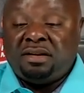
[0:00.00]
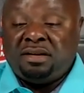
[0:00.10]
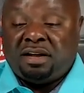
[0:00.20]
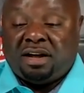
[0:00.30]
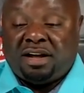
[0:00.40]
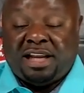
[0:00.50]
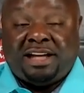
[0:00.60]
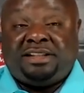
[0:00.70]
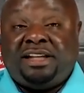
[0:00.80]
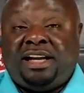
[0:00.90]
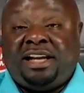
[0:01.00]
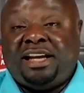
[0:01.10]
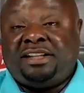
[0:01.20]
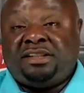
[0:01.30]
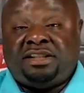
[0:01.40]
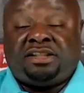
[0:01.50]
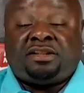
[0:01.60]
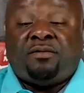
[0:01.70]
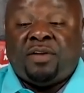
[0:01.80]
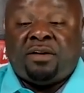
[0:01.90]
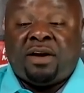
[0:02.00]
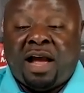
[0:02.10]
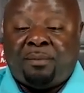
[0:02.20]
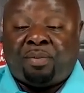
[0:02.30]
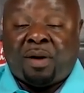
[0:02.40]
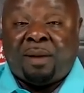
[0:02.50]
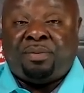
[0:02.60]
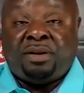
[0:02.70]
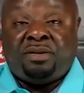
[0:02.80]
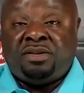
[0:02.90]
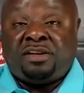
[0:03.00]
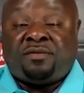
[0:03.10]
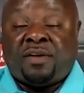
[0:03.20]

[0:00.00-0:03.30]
You know, unless unless it's just a very hot property, you just